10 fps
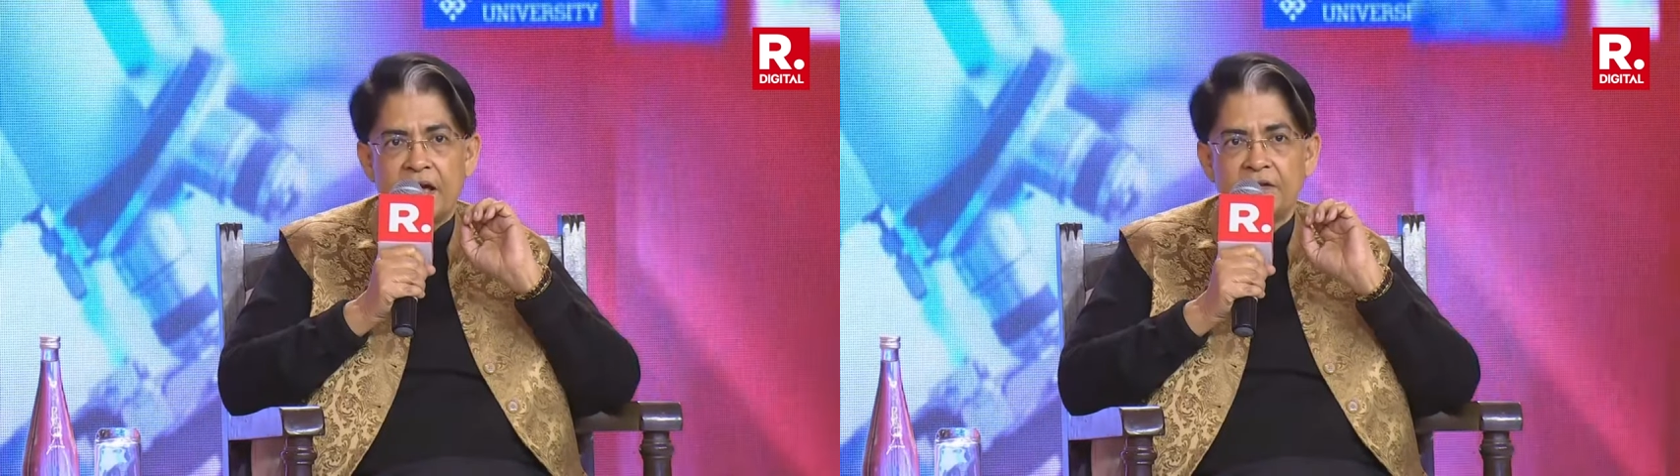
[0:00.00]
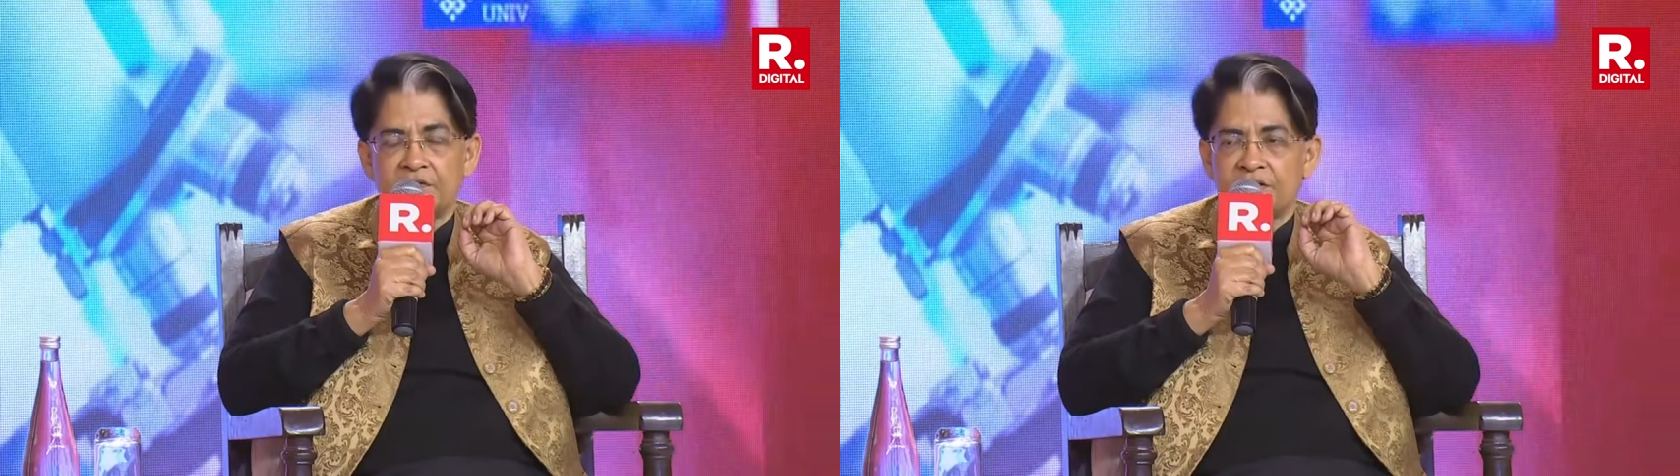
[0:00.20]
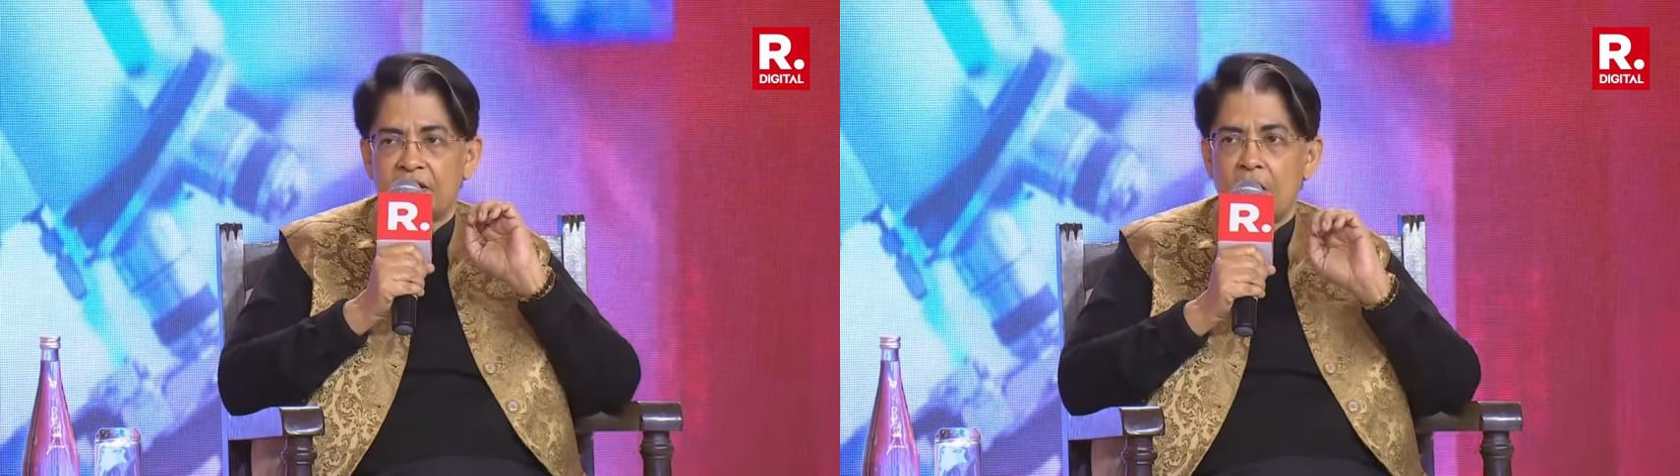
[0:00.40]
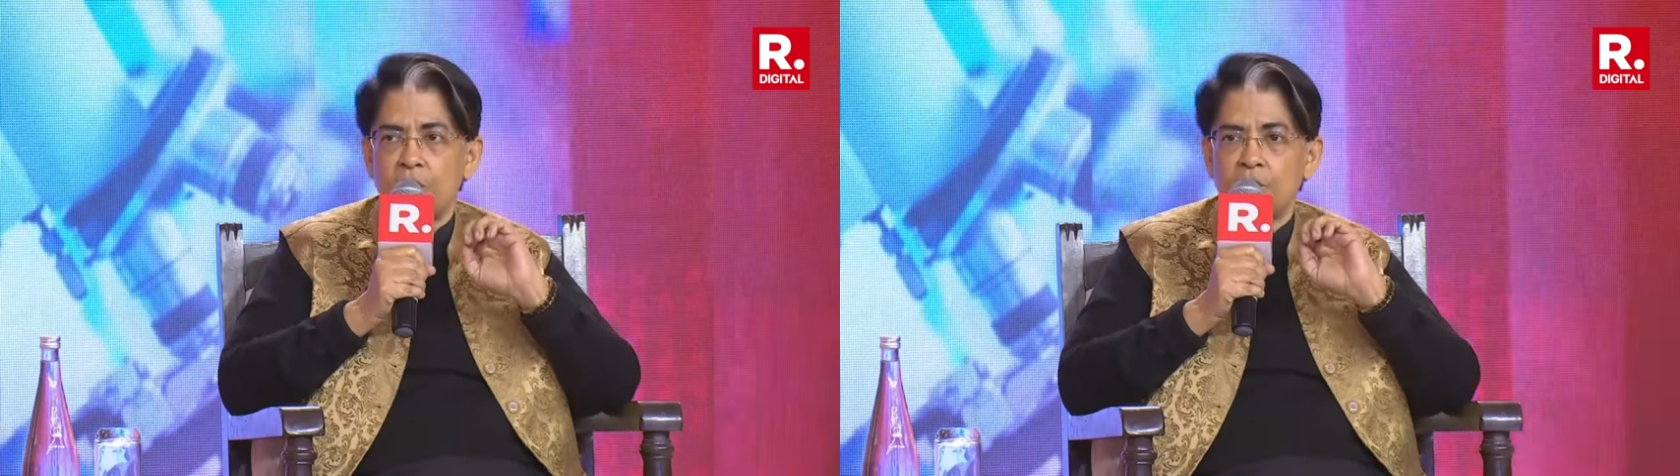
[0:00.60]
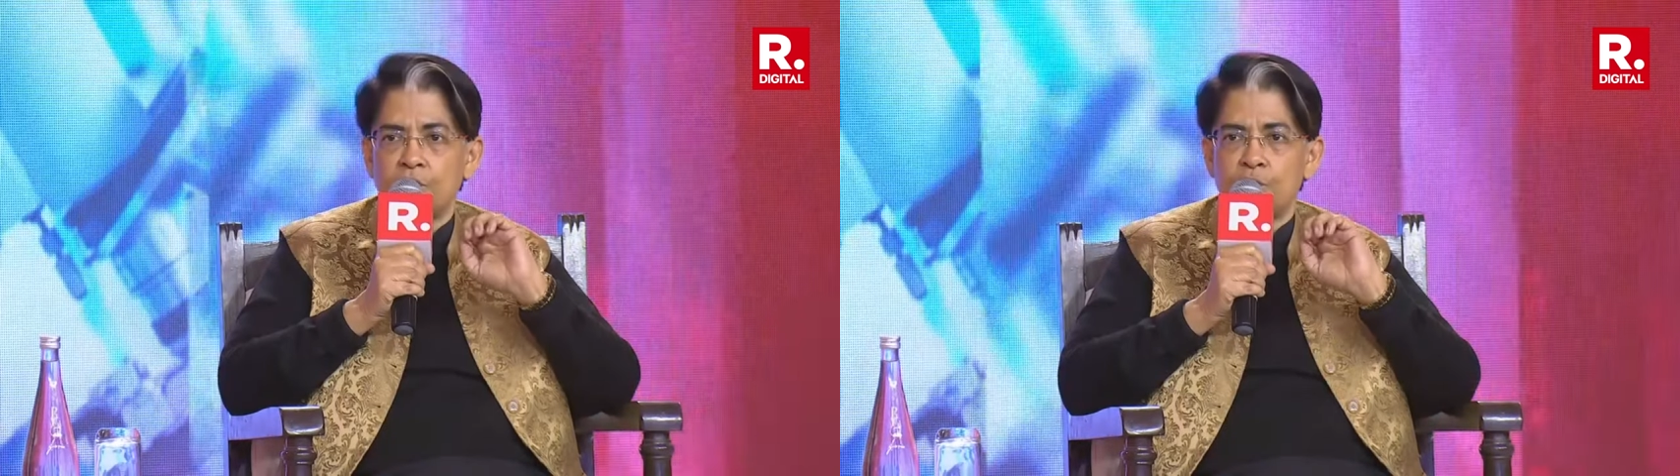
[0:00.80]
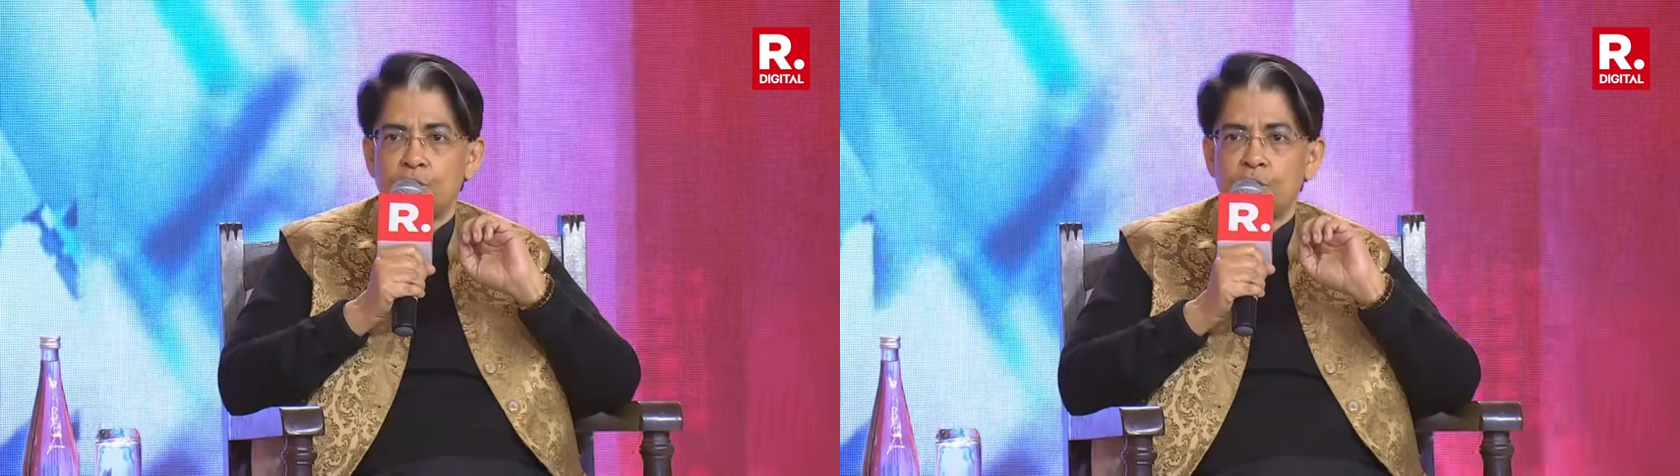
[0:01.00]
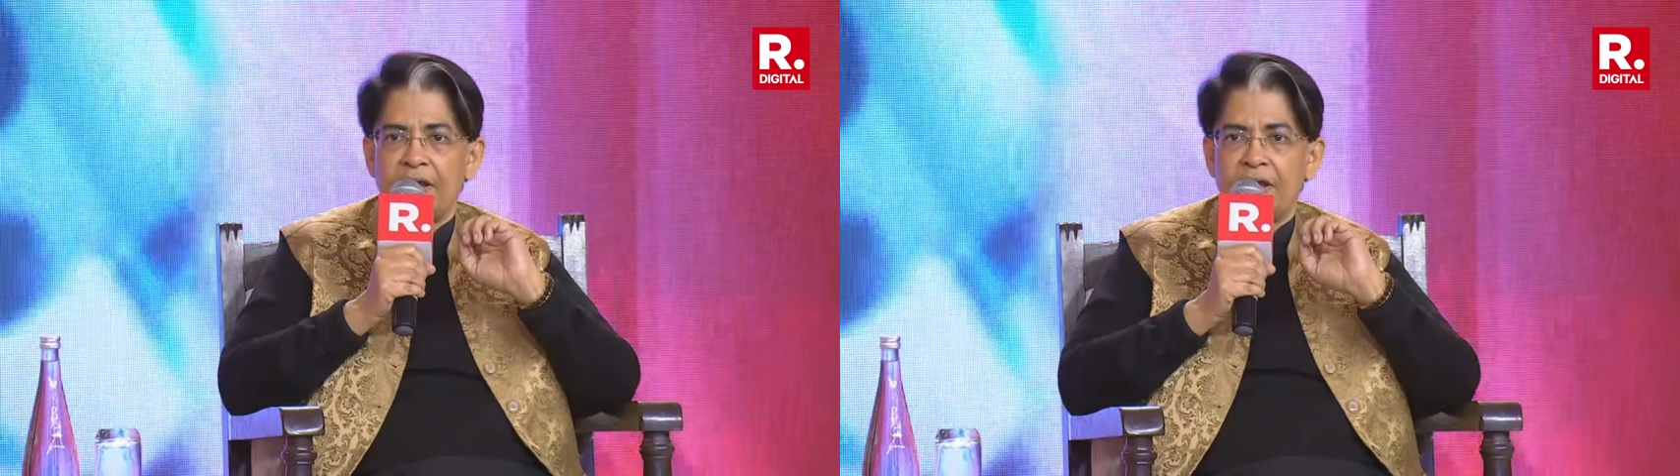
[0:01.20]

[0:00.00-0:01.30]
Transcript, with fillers: I was allowed to do